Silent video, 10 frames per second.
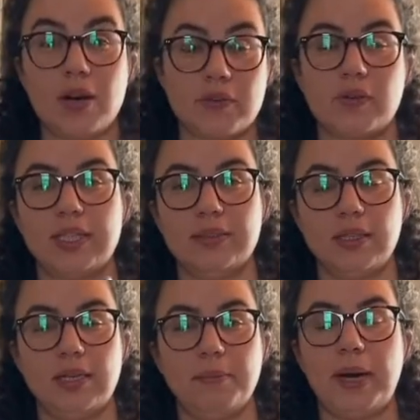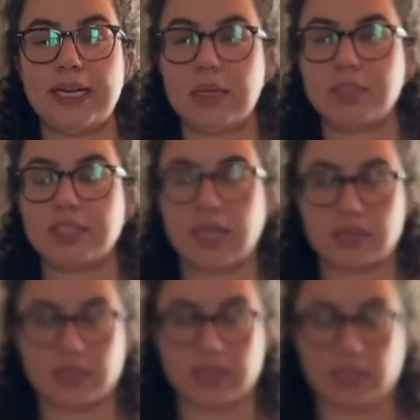everyone, my name is
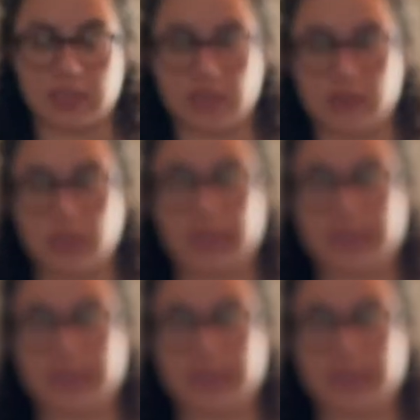Dr. Sila Darville. I